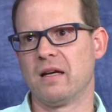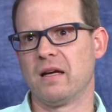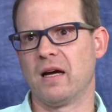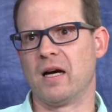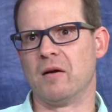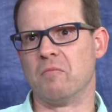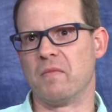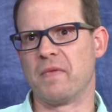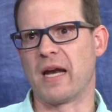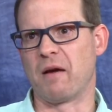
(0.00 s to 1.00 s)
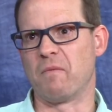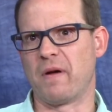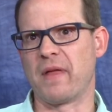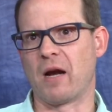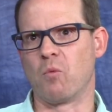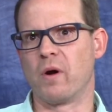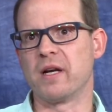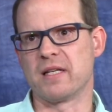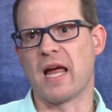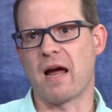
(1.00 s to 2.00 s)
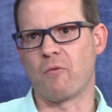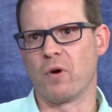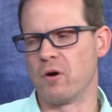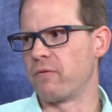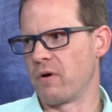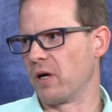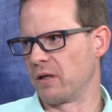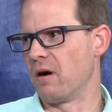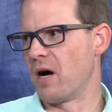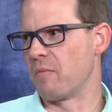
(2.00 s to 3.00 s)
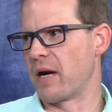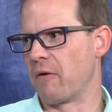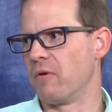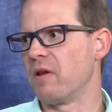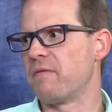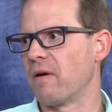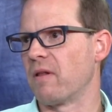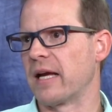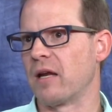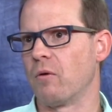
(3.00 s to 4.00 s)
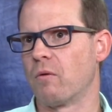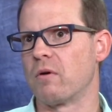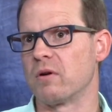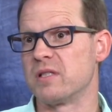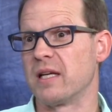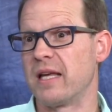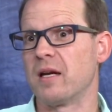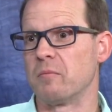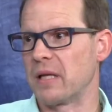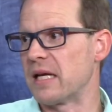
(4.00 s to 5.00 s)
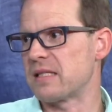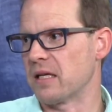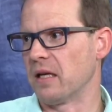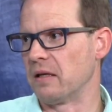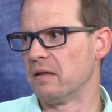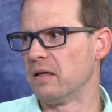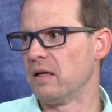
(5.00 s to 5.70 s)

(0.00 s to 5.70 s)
um, that I that I wanted to have one over on God, but I really felt like in order to get a blessing,